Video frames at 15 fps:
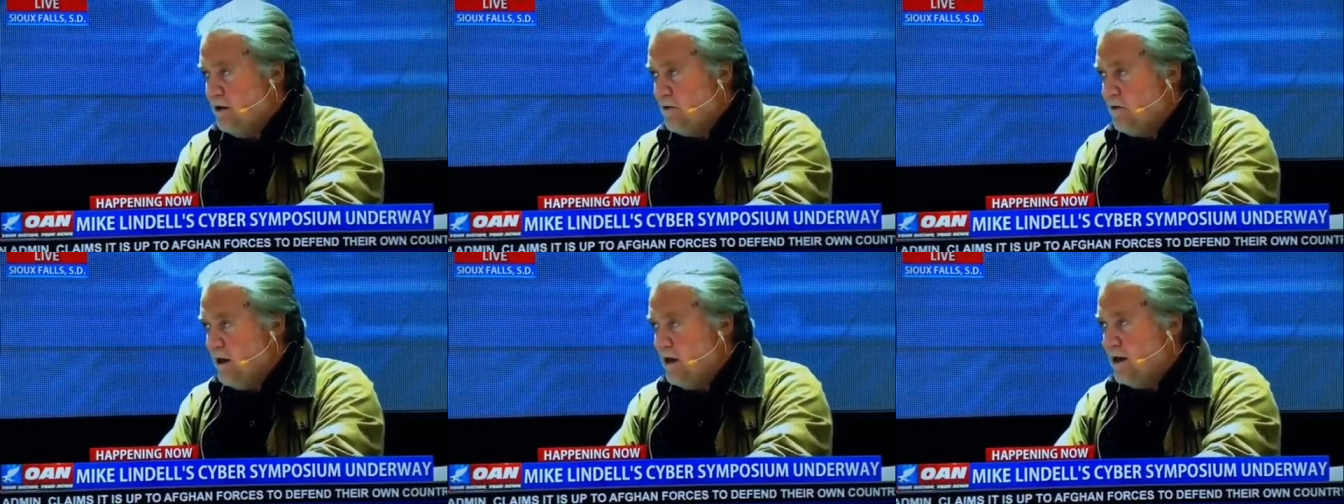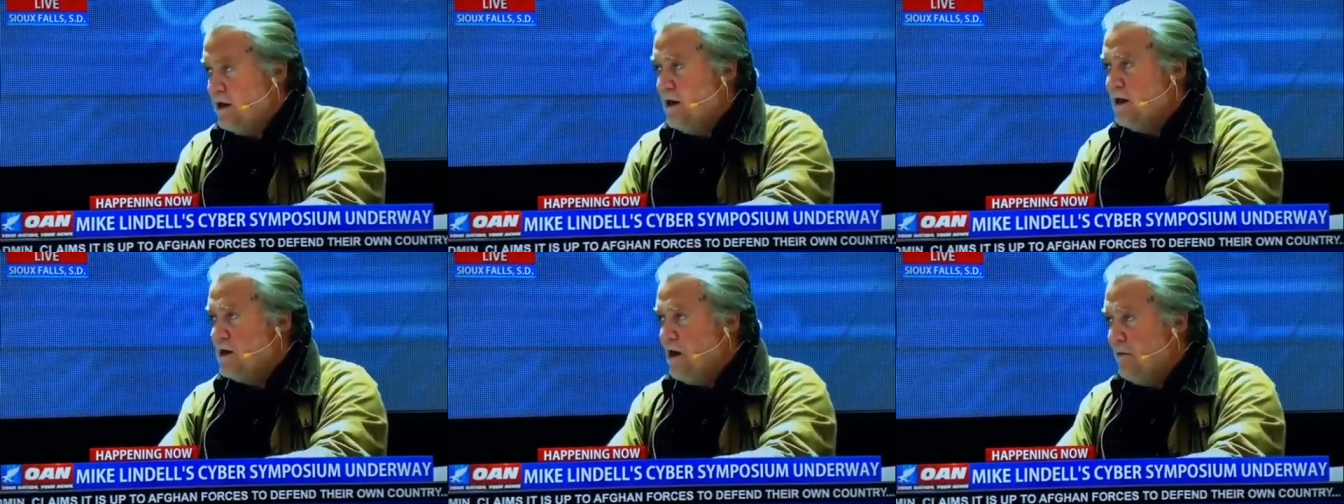right,
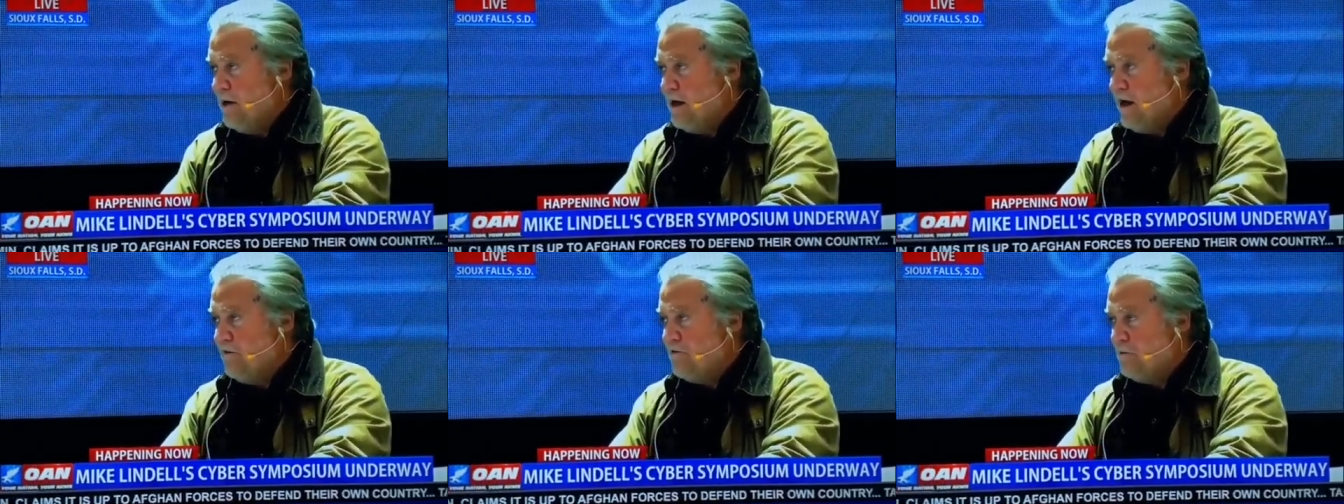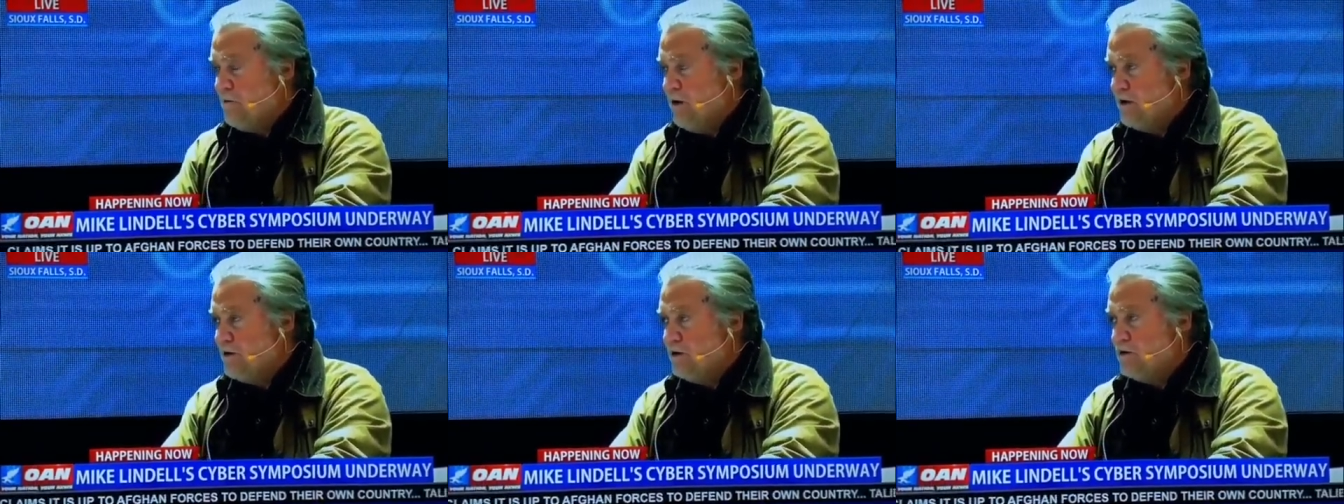coming after
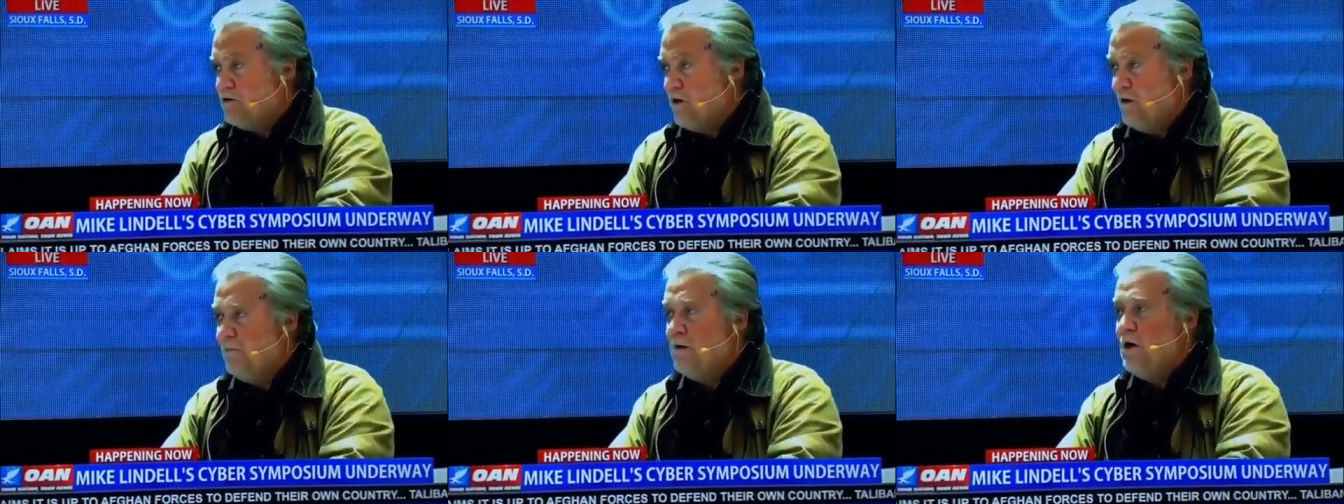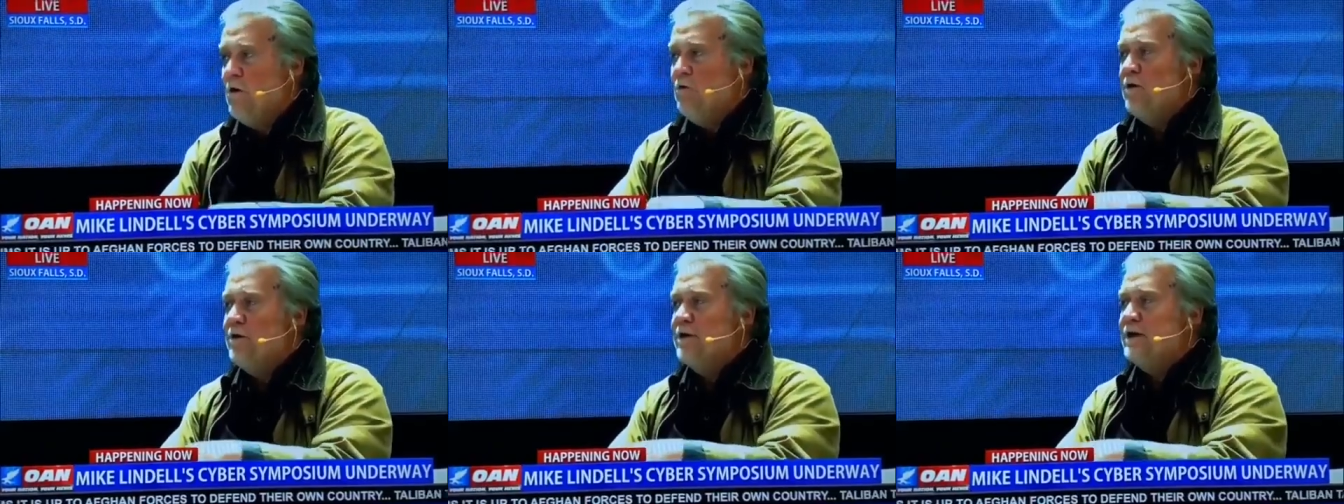President Trump,
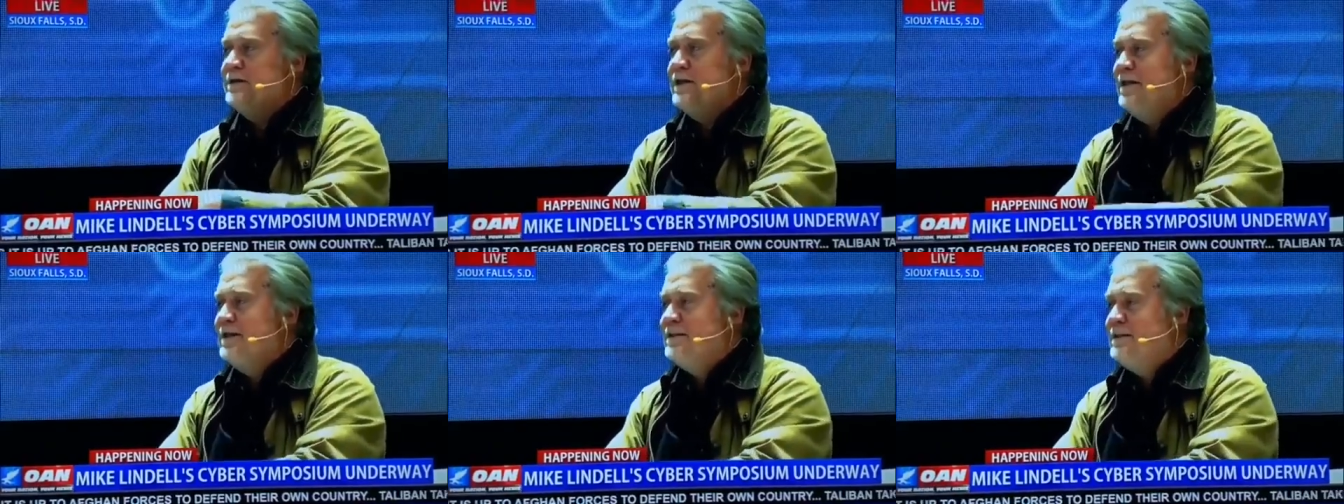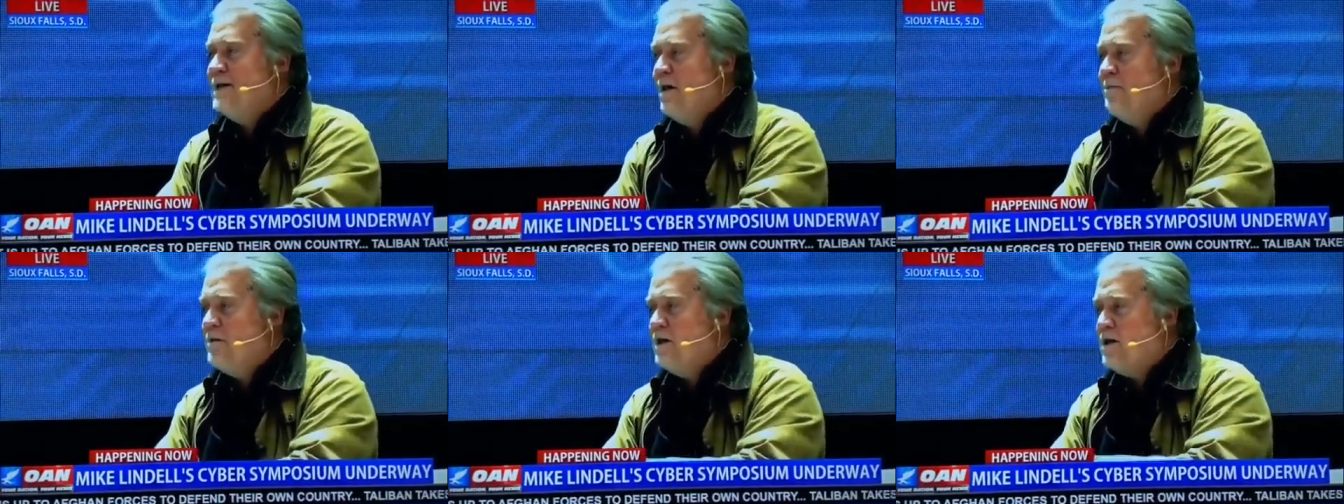whether it's his
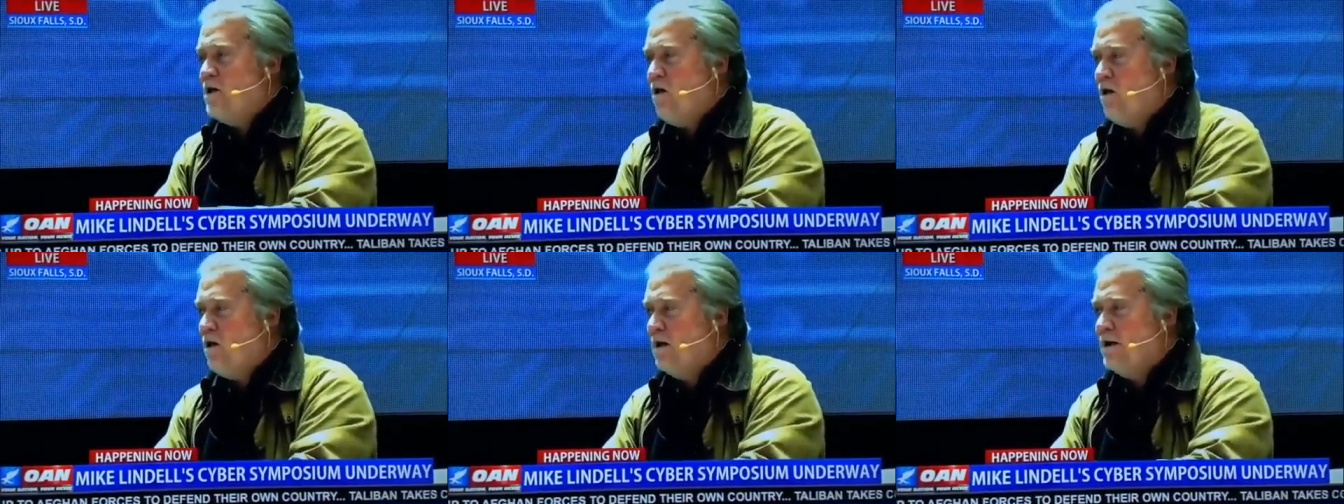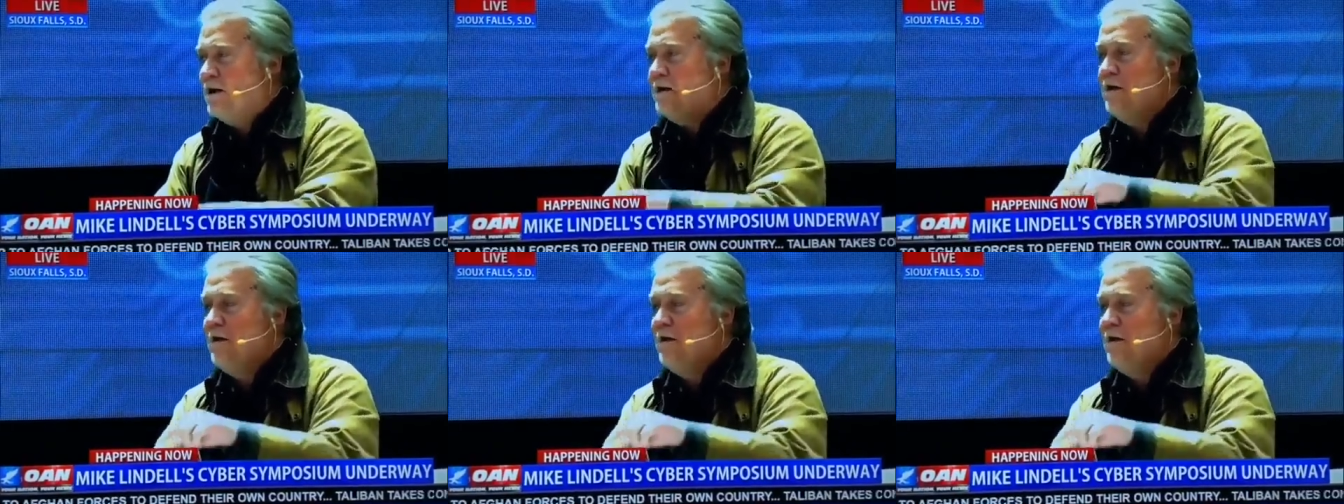deputy Carlin